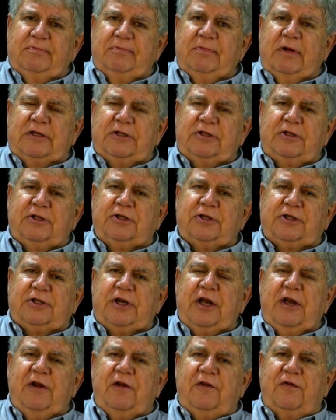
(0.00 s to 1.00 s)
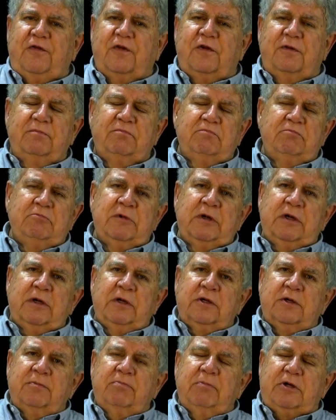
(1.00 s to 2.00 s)
let's just say it's for
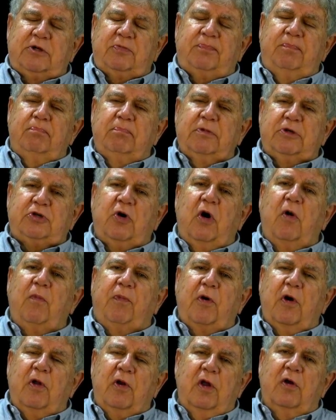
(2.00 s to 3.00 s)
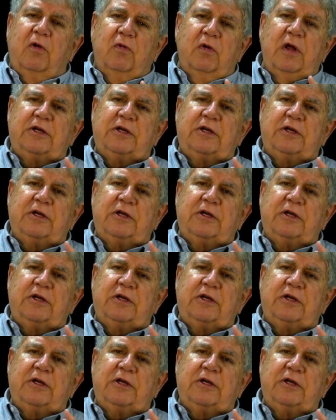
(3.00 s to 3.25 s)
metoprolol,